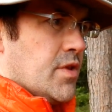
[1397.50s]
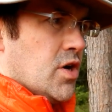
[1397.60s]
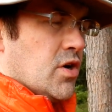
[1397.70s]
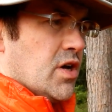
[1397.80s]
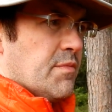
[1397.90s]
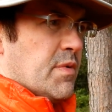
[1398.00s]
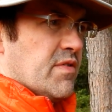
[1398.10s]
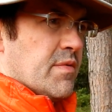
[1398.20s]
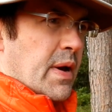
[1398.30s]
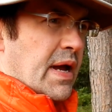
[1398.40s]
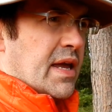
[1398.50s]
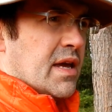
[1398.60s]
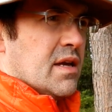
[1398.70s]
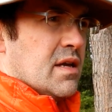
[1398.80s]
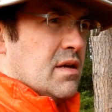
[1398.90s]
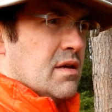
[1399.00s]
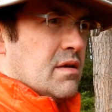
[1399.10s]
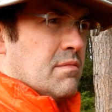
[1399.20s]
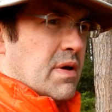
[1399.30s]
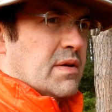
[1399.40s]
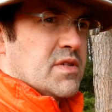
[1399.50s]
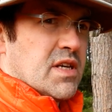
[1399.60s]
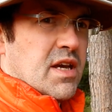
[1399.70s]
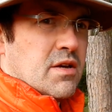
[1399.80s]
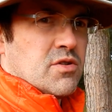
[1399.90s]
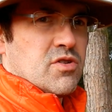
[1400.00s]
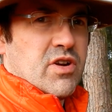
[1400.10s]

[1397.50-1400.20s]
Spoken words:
Hunka bivvy bag, Mountain Ghost